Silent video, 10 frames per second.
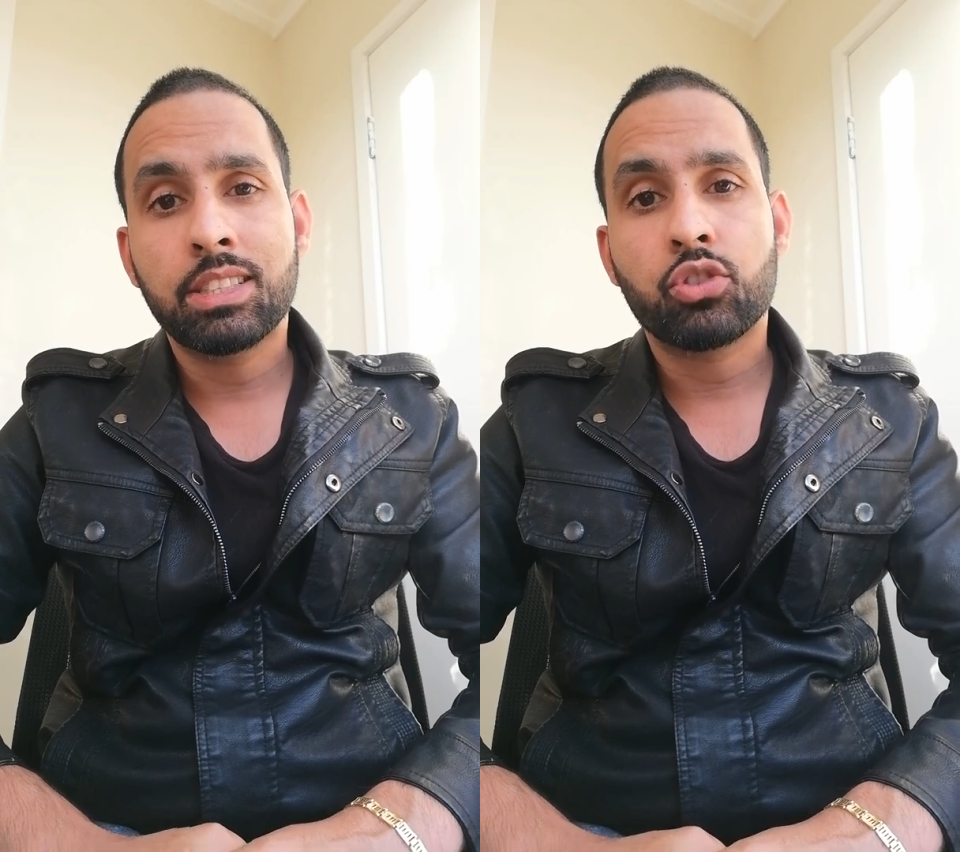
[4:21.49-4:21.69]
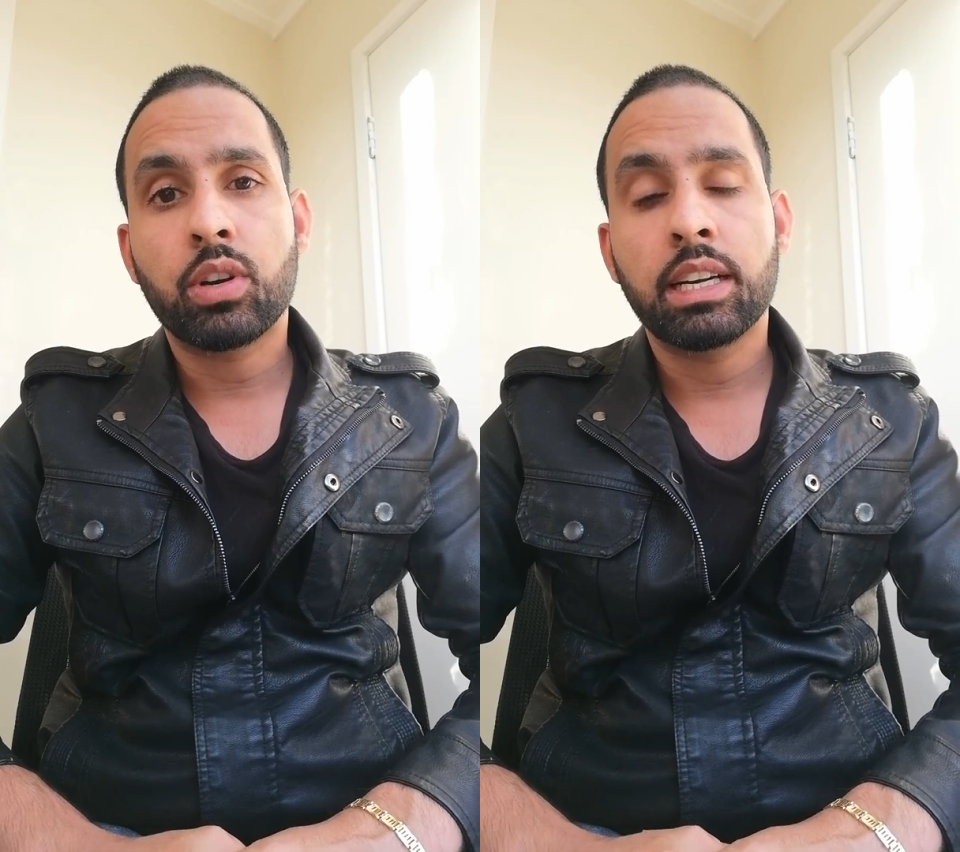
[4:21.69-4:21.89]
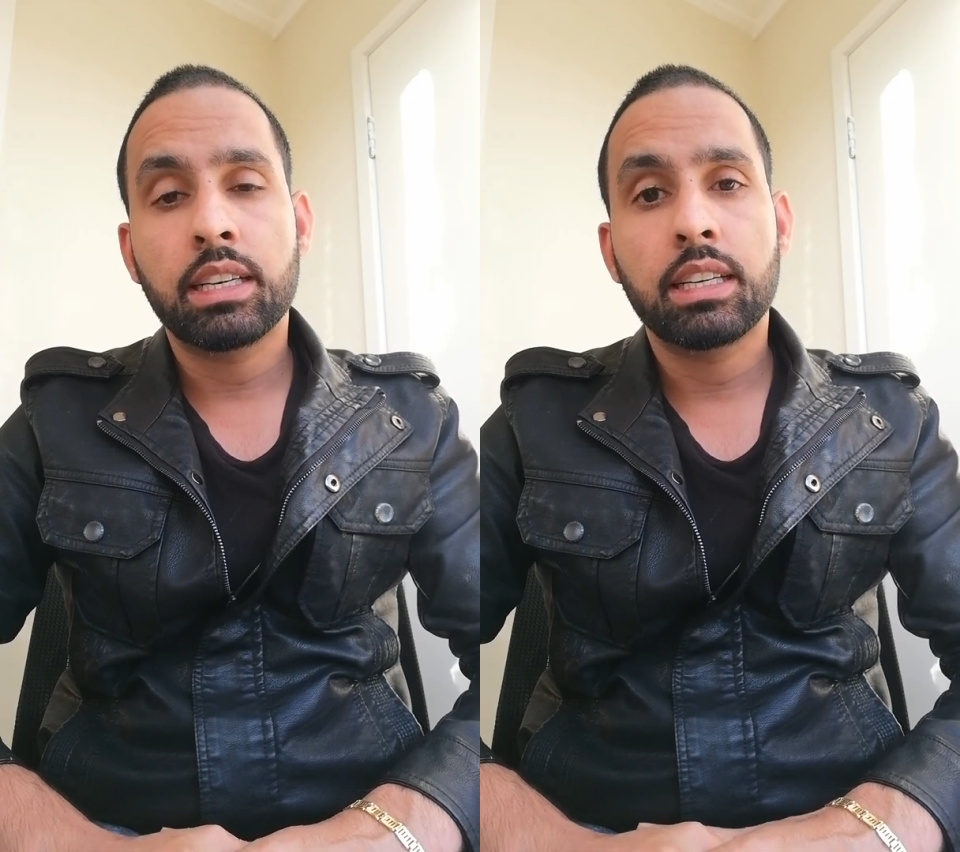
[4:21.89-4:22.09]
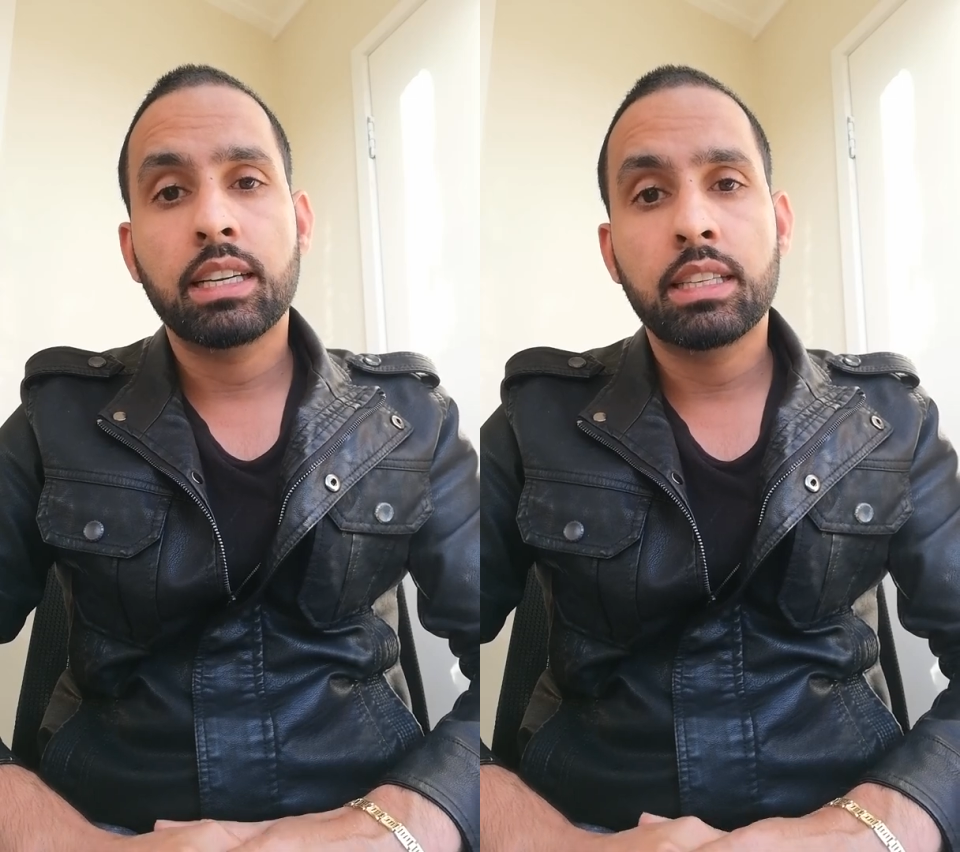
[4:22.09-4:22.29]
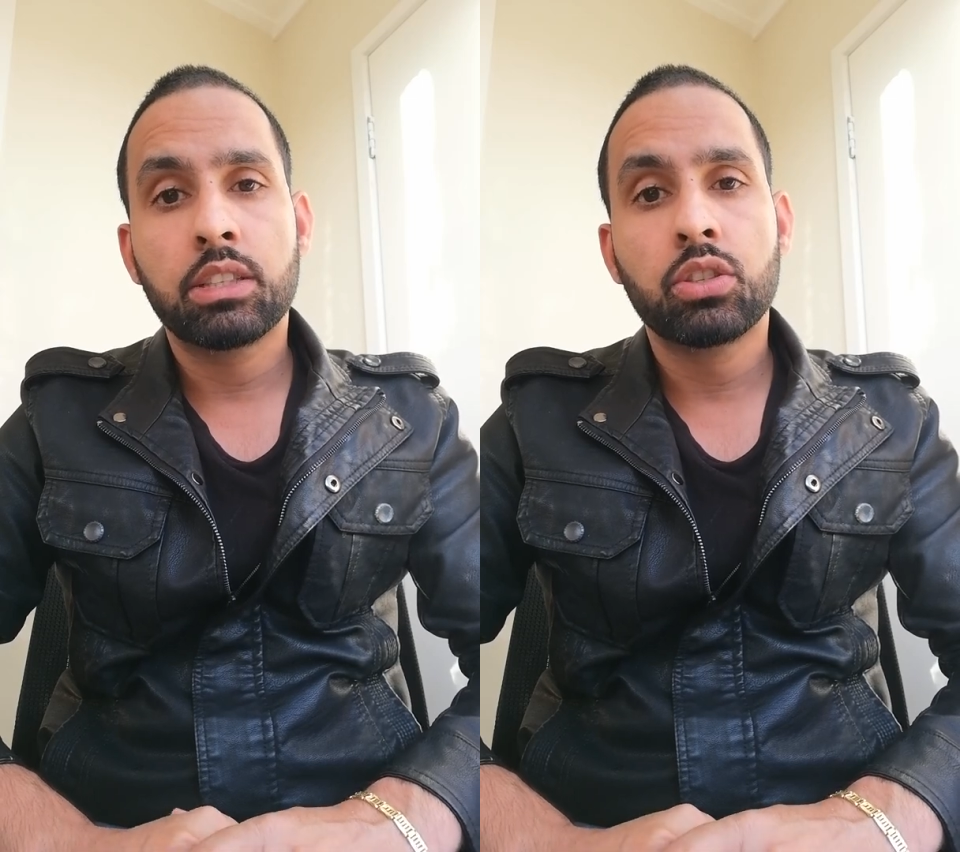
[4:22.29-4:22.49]
trend
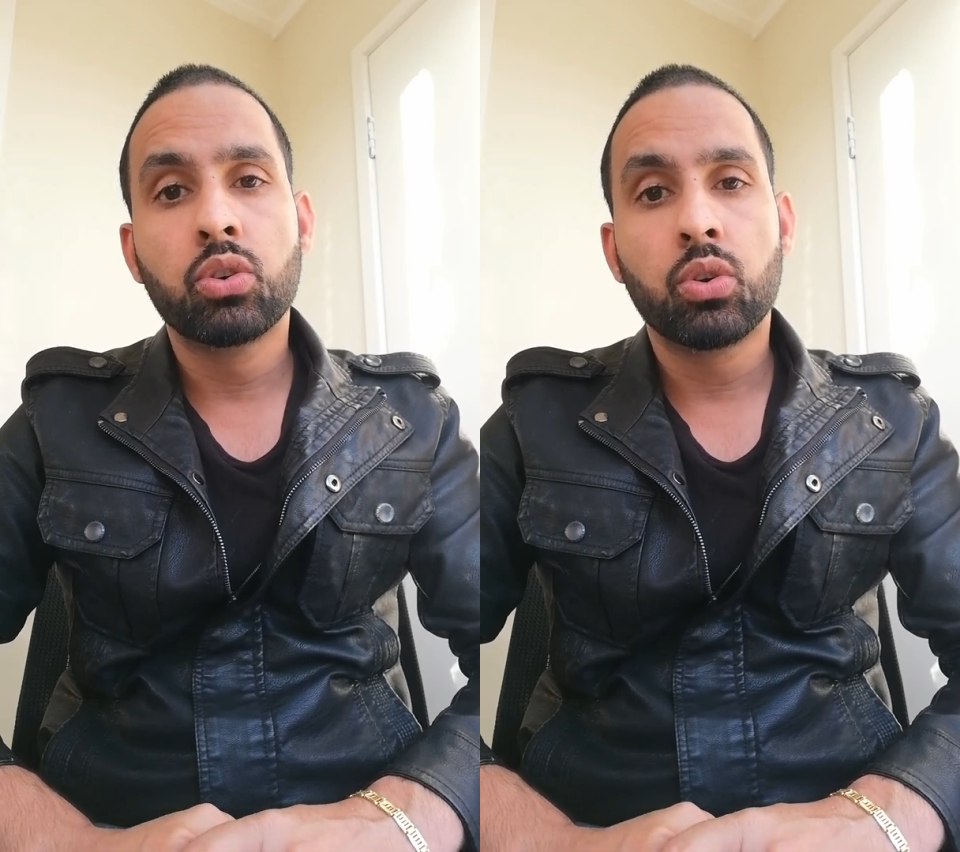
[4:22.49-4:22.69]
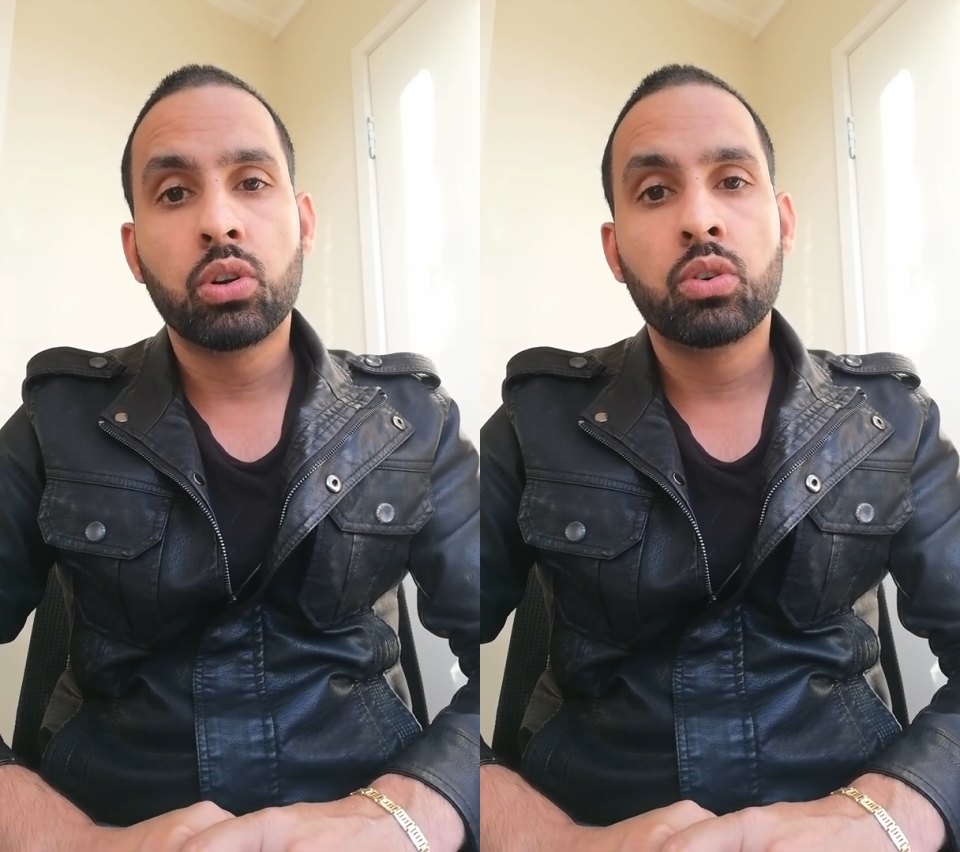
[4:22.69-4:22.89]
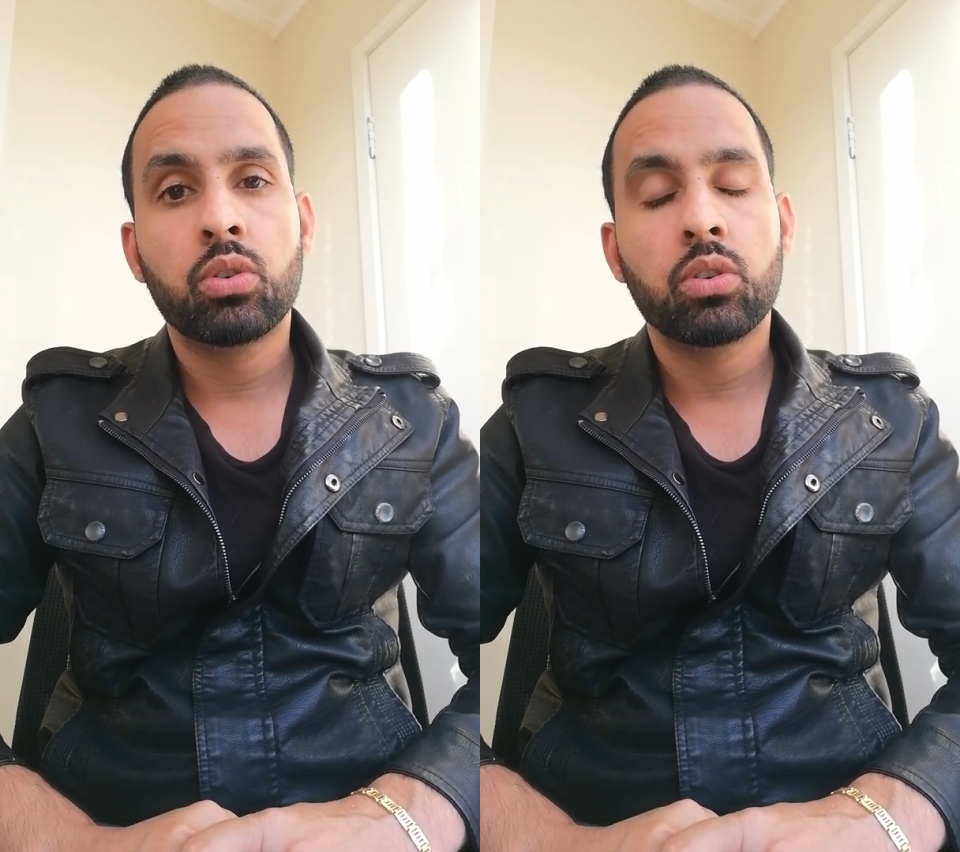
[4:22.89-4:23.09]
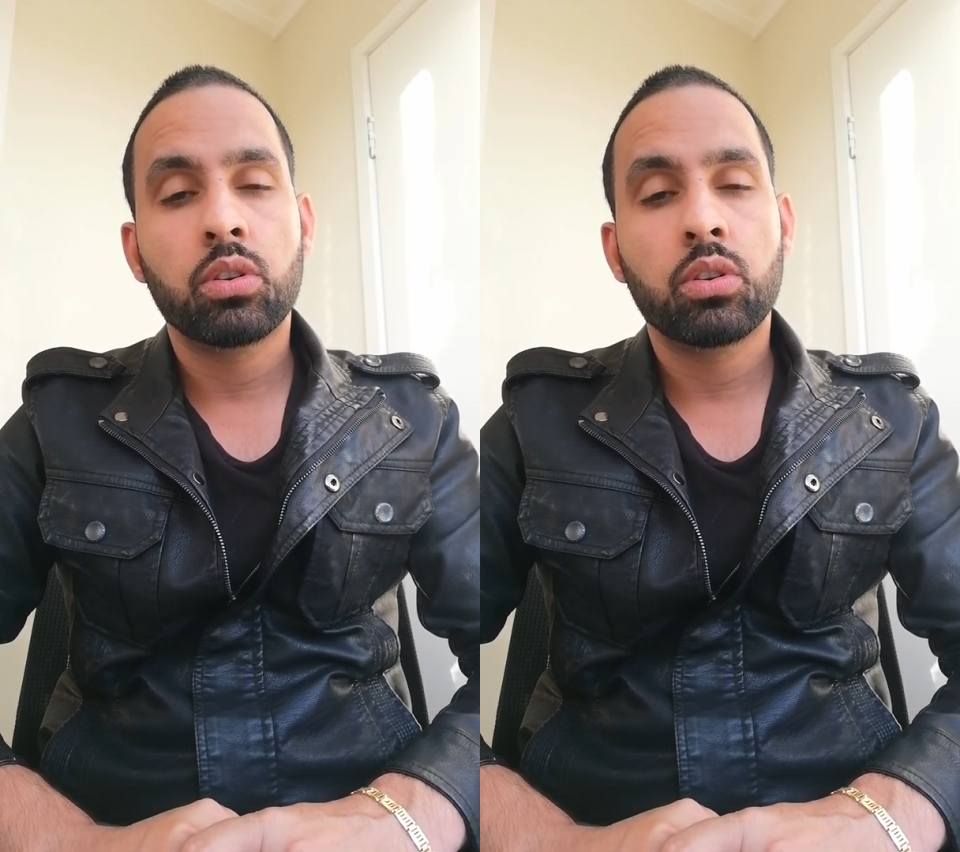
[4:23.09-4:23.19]
is gonna